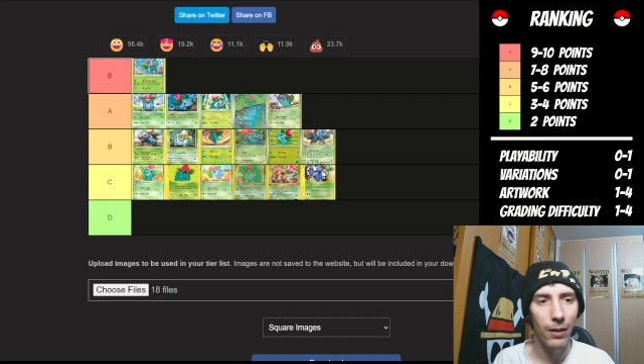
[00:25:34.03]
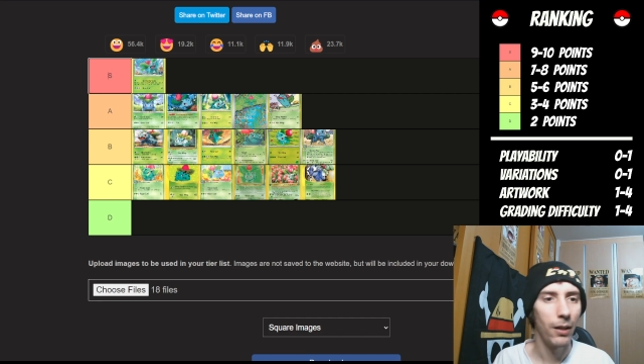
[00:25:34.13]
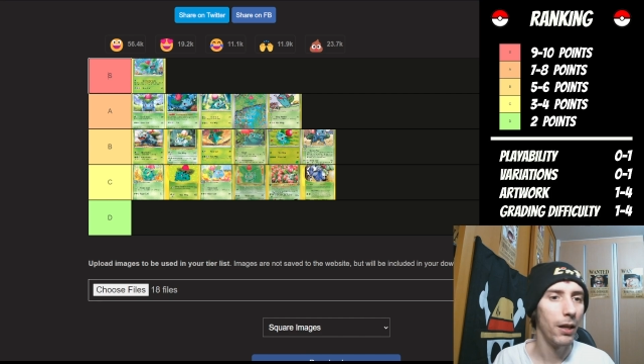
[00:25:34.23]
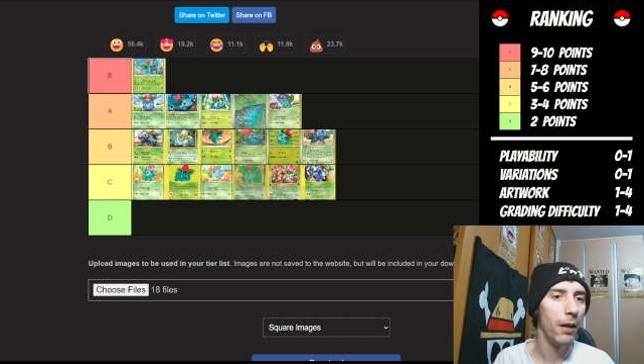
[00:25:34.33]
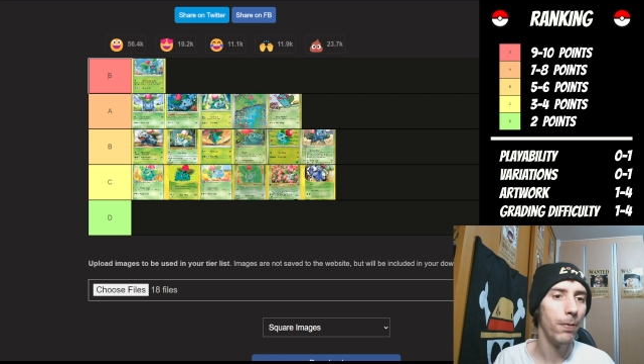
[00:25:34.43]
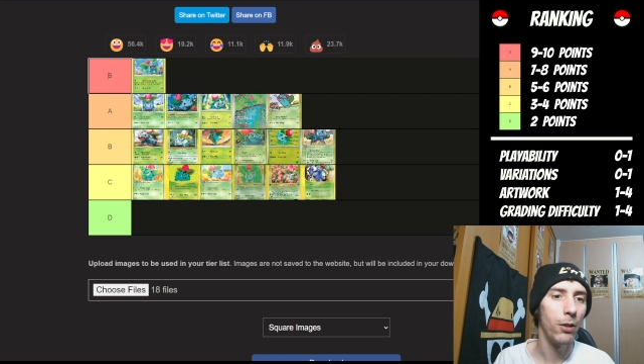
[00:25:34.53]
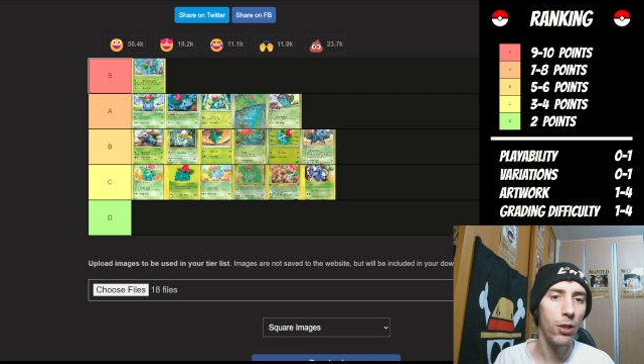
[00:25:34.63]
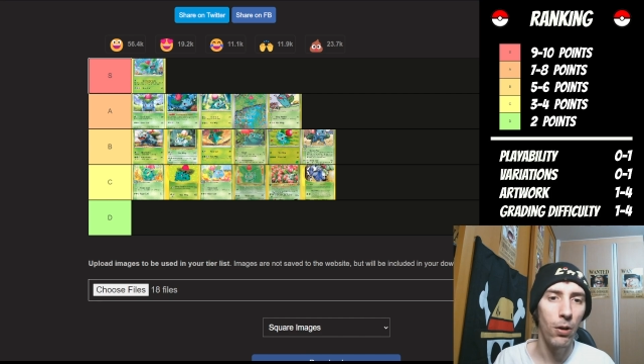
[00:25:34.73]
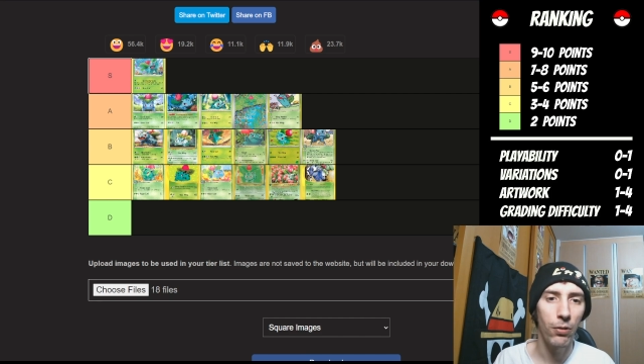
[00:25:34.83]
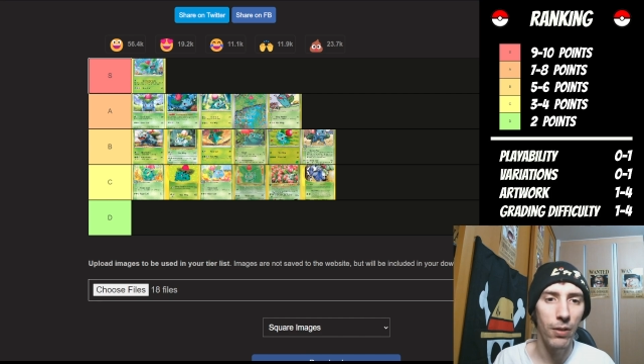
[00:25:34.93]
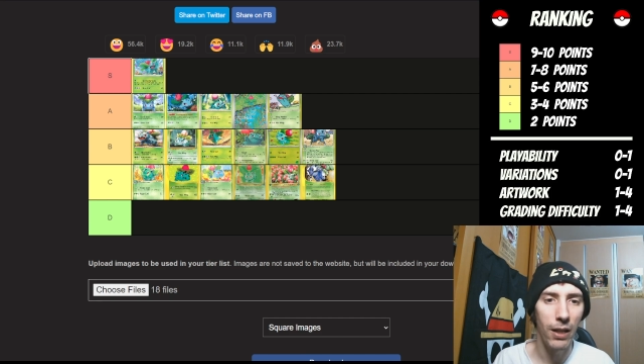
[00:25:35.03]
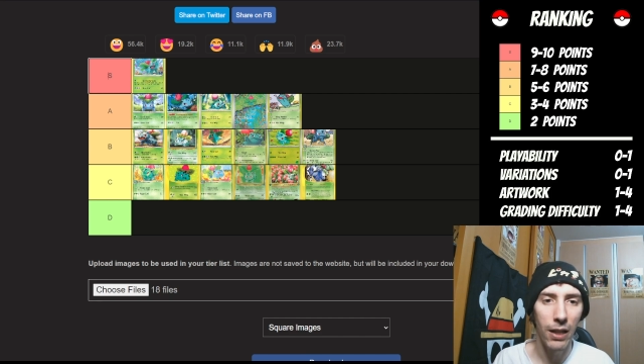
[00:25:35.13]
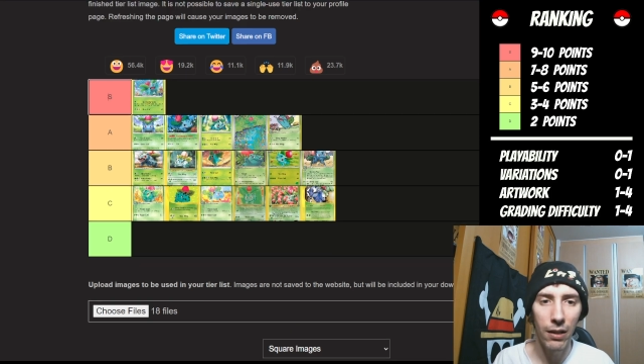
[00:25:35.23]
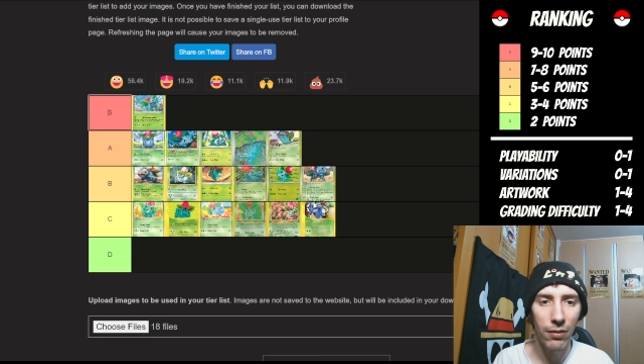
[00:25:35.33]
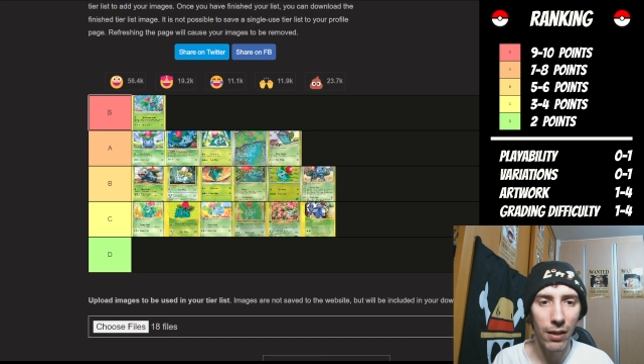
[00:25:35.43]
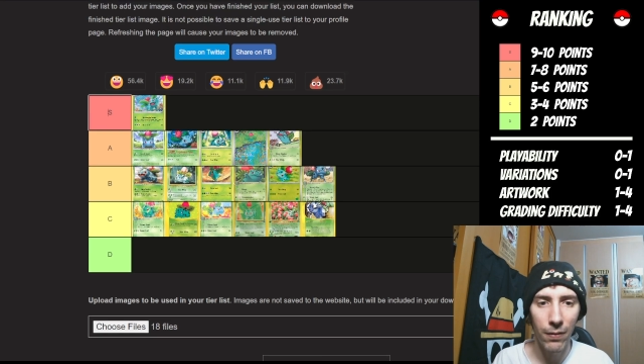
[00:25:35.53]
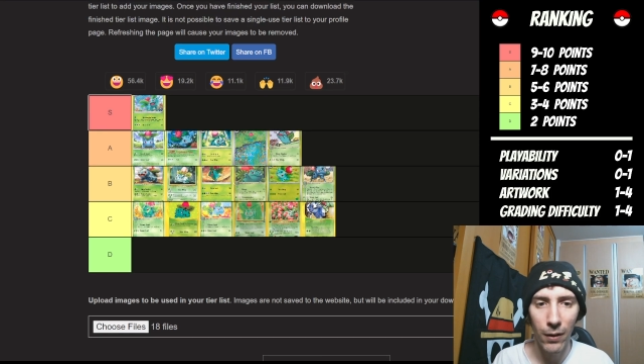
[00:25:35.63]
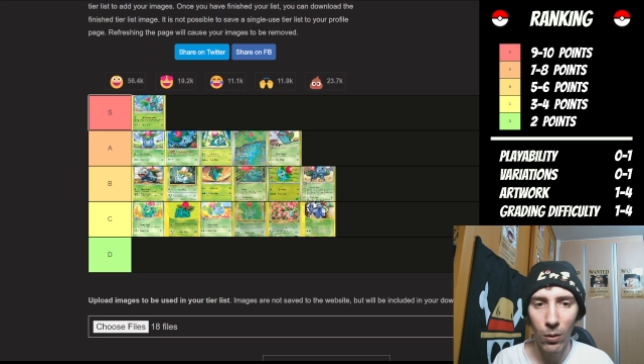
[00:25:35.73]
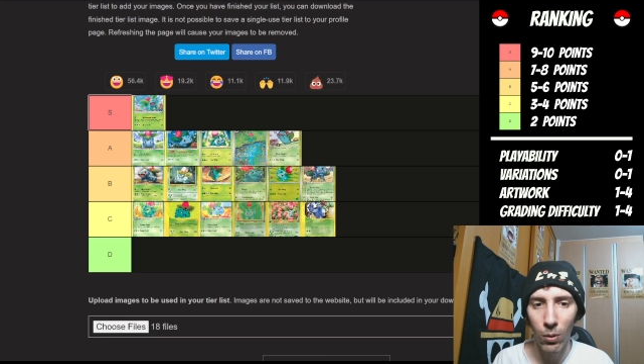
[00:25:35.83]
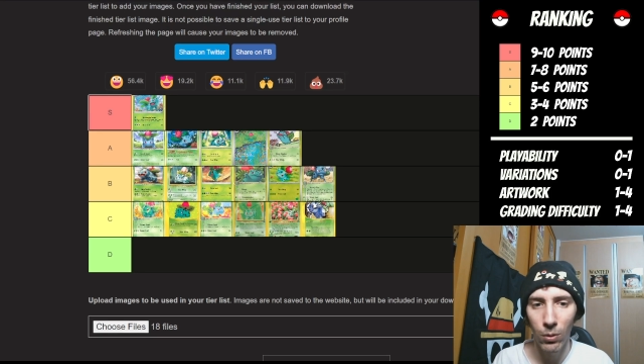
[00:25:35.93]
if it shows that it is
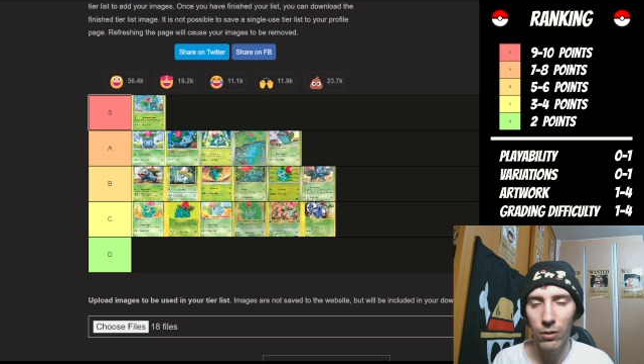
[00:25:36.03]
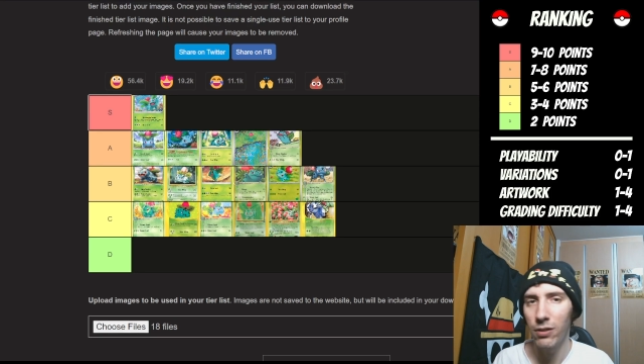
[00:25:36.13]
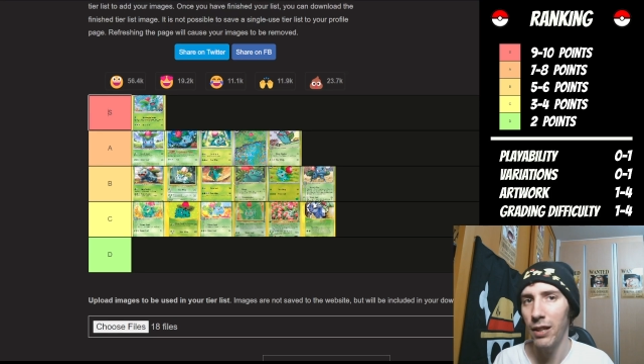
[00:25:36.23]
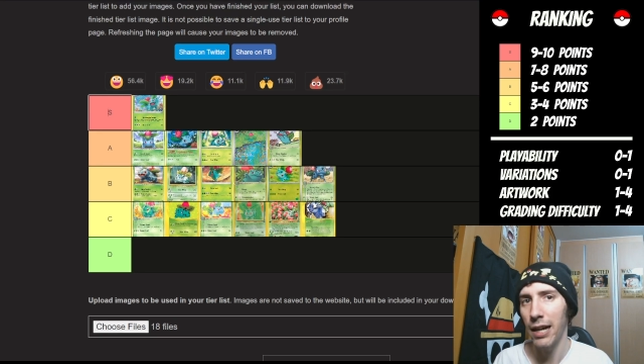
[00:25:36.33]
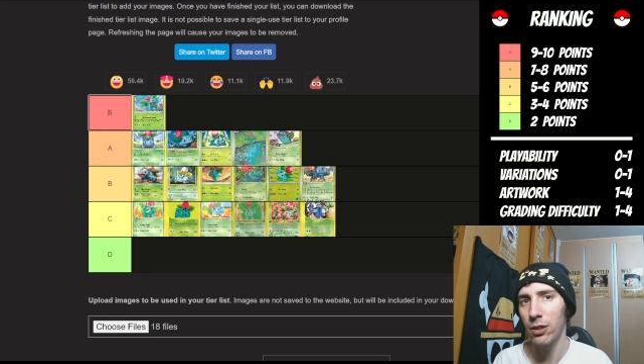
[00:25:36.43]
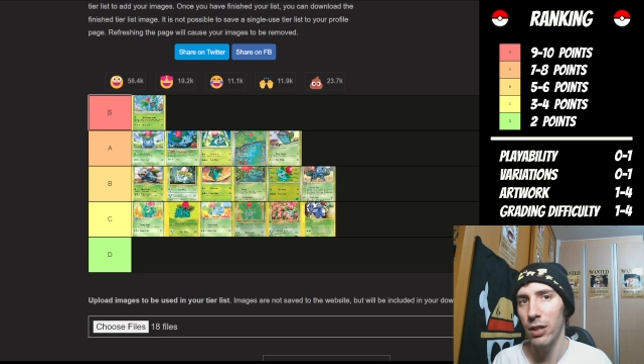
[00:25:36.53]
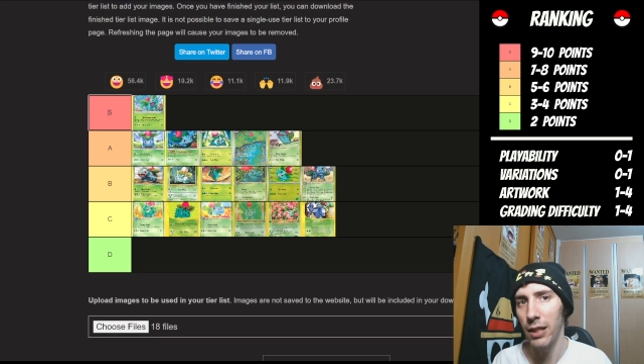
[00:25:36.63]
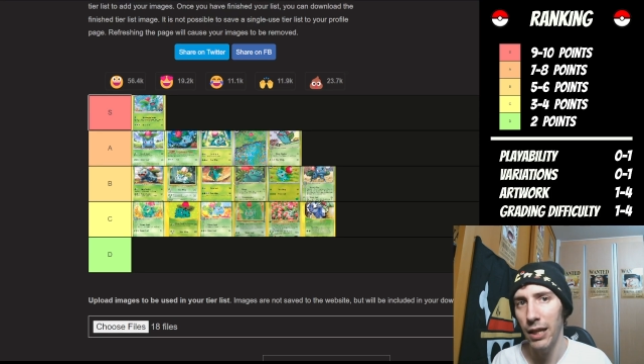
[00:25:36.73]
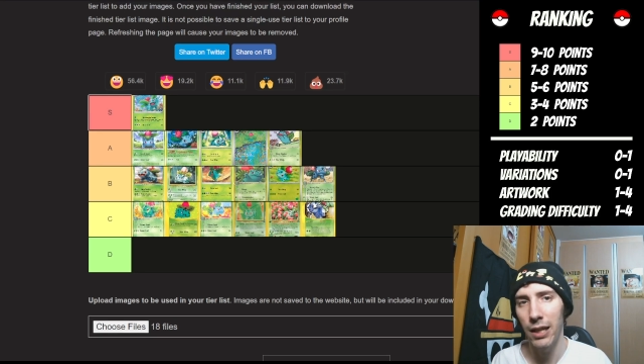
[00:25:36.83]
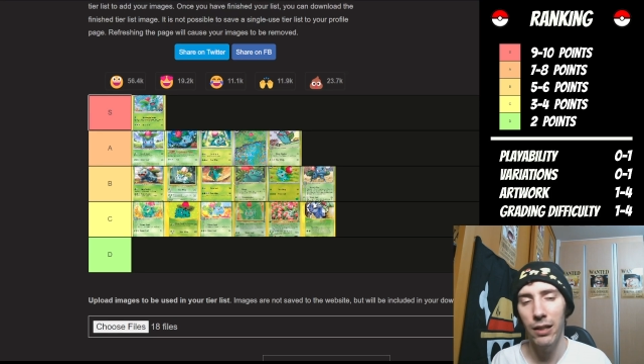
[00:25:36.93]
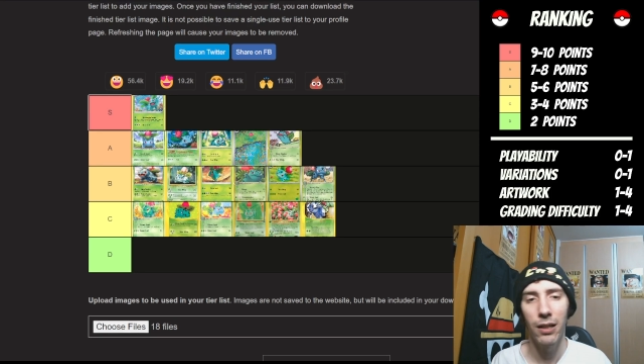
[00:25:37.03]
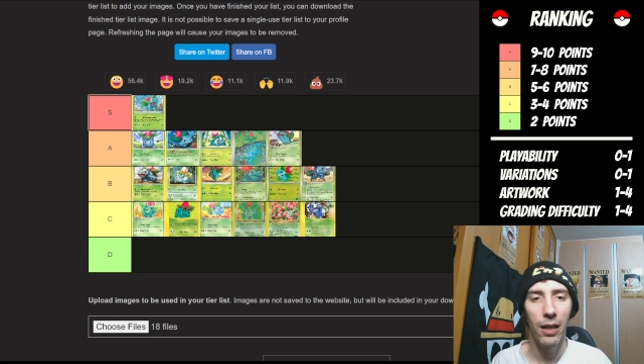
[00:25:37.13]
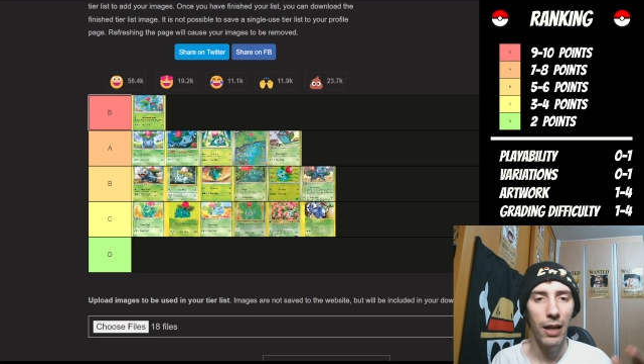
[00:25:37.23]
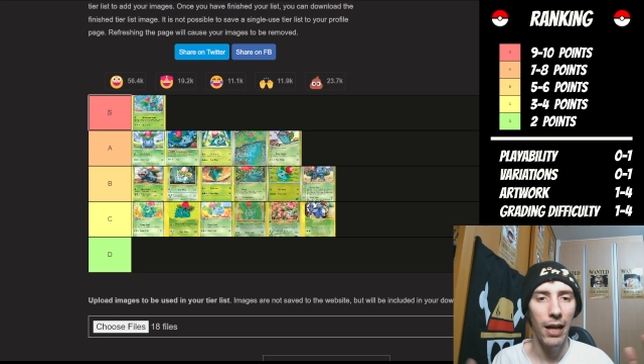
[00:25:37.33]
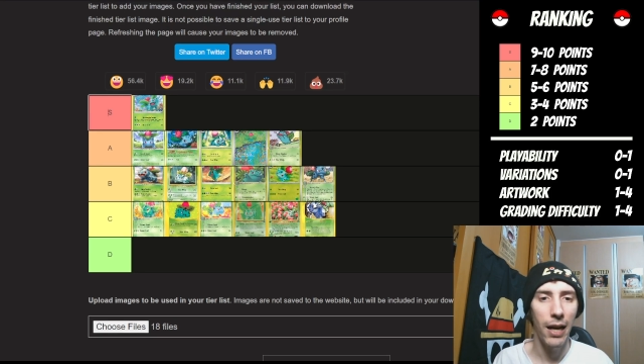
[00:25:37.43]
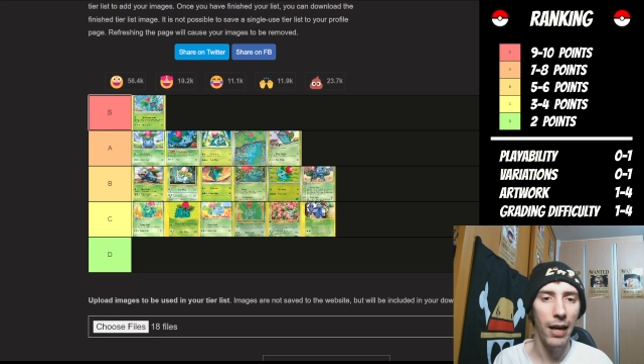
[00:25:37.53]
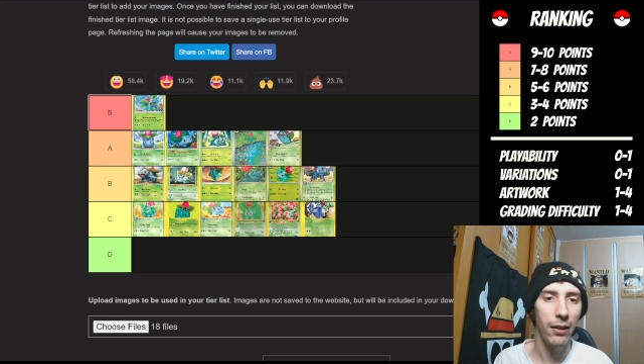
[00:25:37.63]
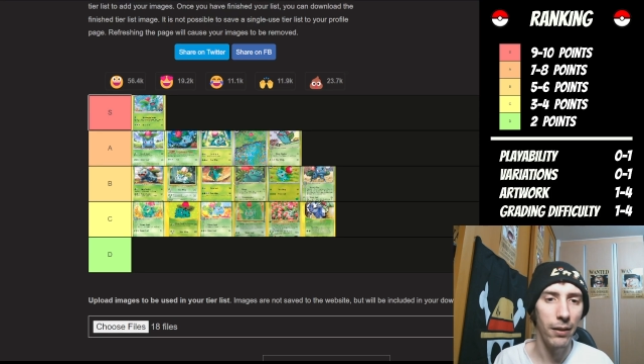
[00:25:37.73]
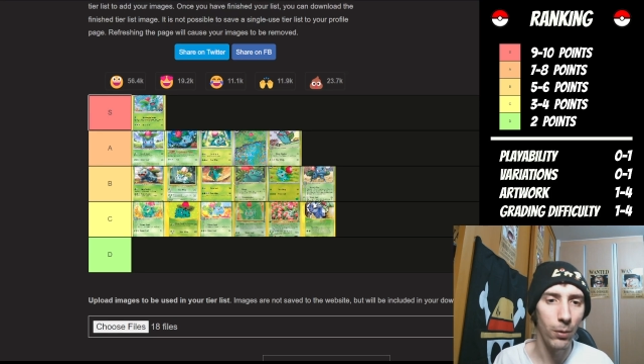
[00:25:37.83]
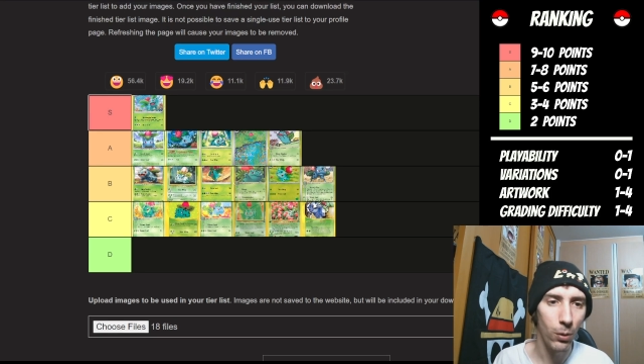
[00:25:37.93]
difficult to actually get a high
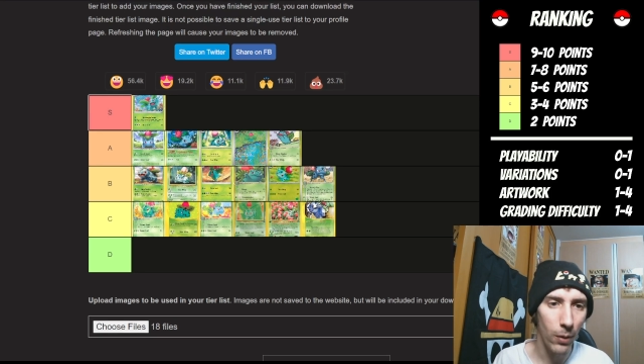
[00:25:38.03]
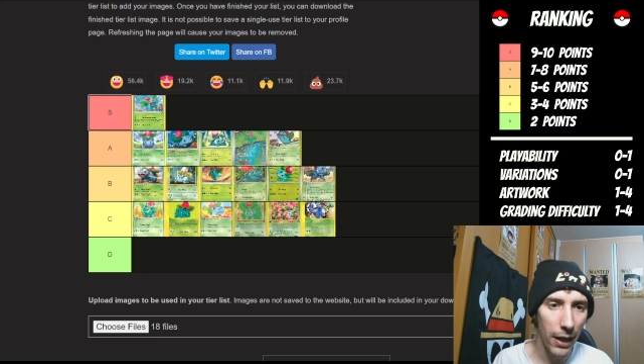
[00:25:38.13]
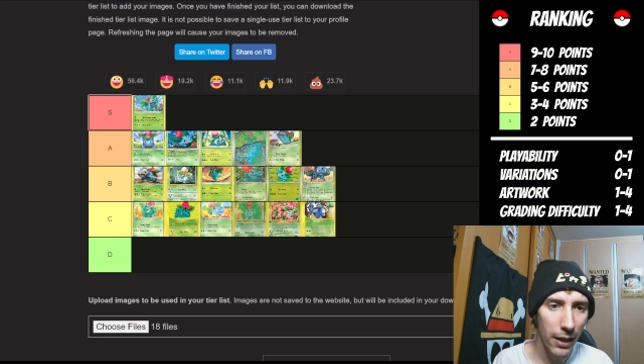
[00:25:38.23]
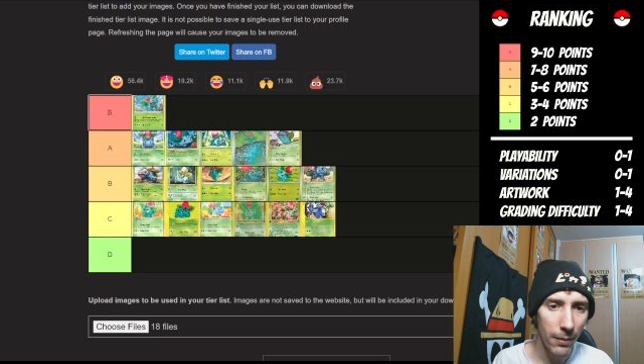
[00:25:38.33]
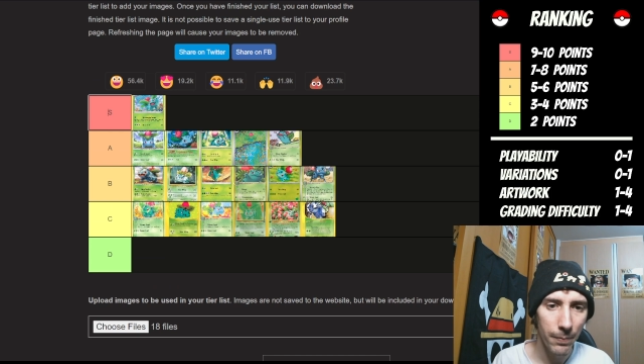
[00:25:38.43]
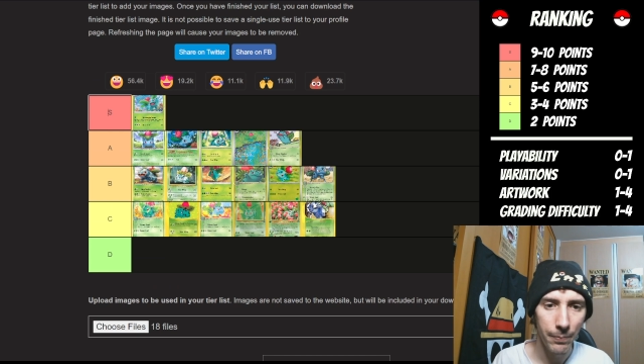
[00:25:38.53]
level grade,